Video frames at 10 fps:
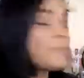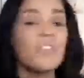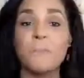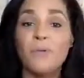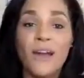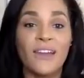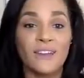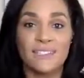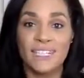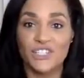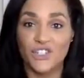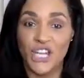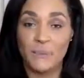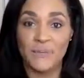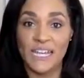some of the products that your
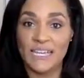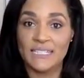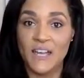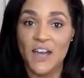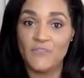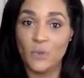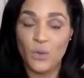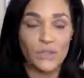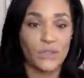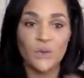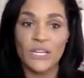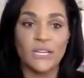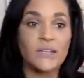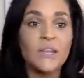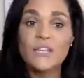company has to offer, whether you're
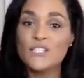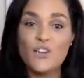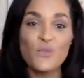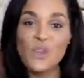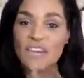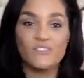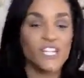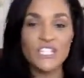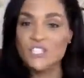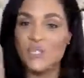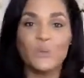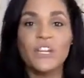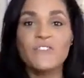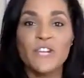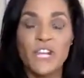in Total Life Changes or
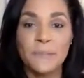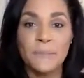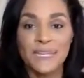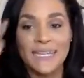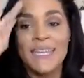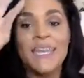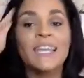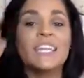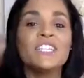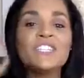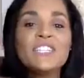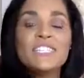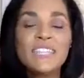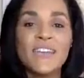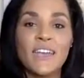whatever company. Let's
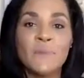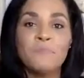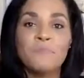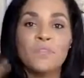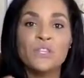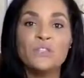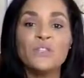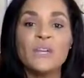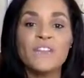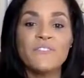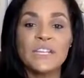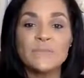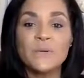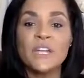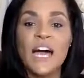just say you're doing a
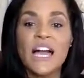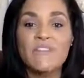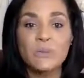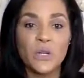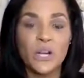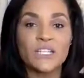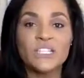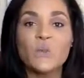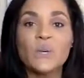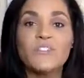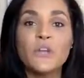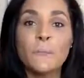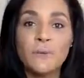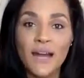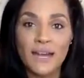Facebook Live in regards to one of
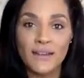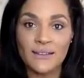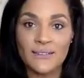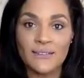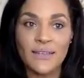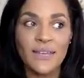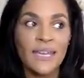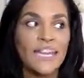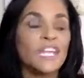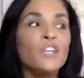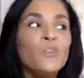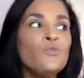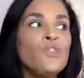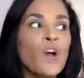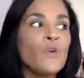your products. And
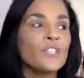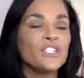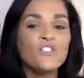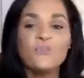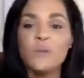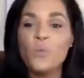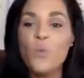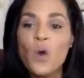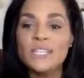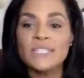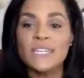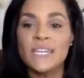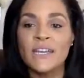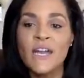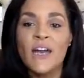you know that you've been
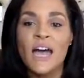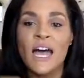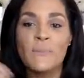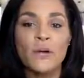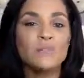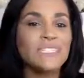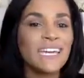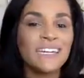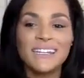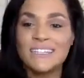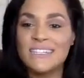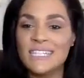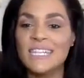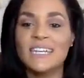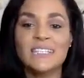wanting Odetta and
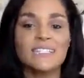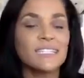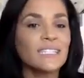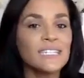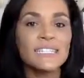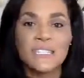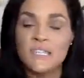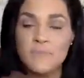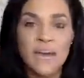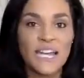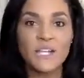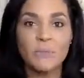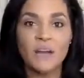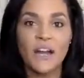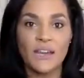Dia and Celissa to buy
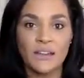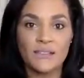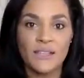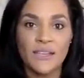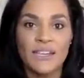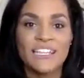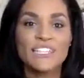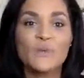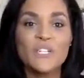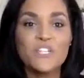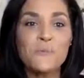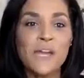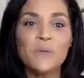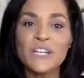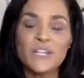your product. So what you
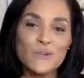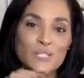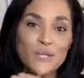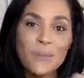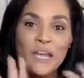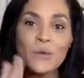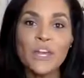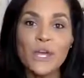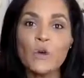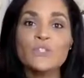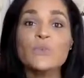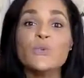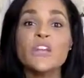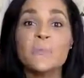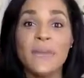might want to do is you might want to go
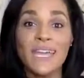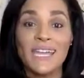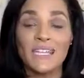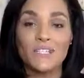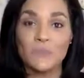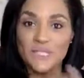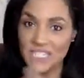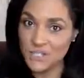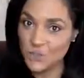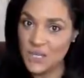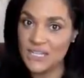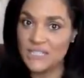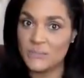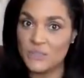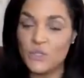to their page, potential
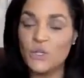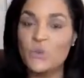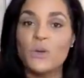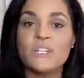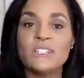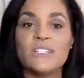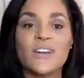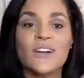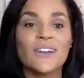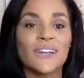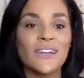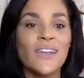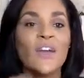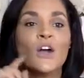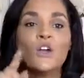customers who you wanted to target.
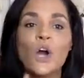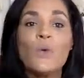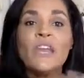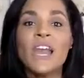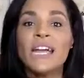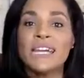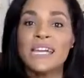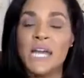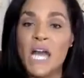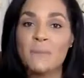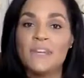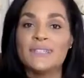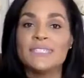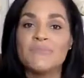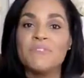Go and like and comment
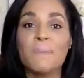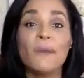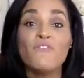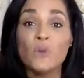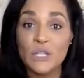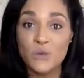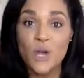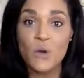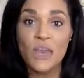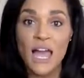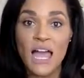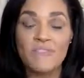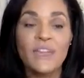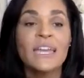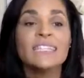on something before you go
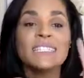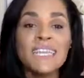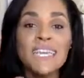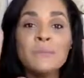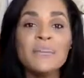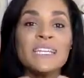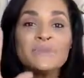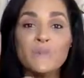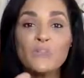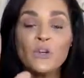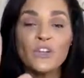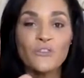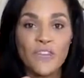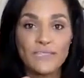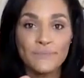live. 10 minutes before
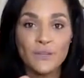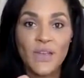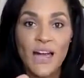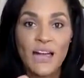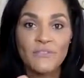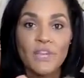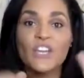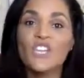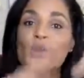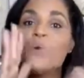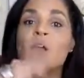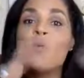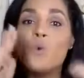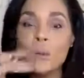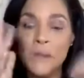your Facebook Live, you want
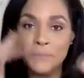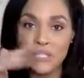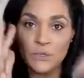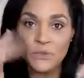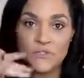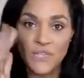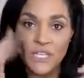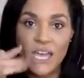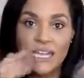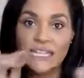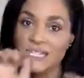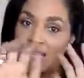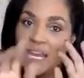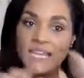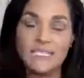to warm up the news feed. Like I
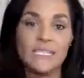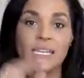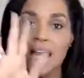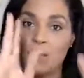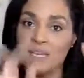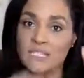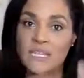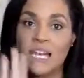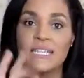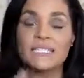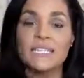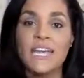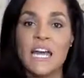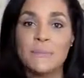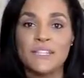said, likes and
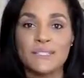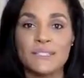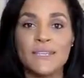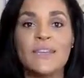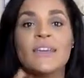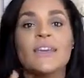comments.